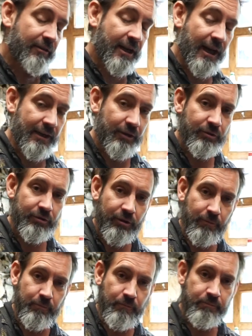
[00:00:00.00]
avocados.
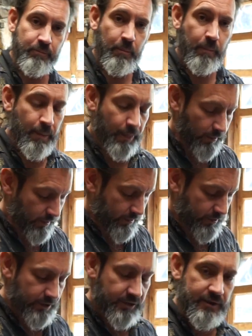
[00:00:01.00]

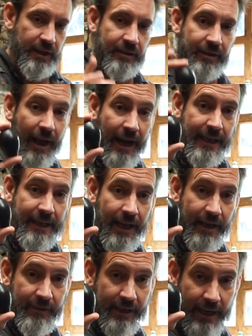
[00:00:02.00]
This is a tiny
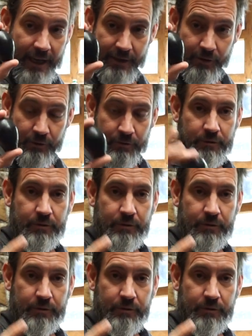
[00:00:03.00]
avocado.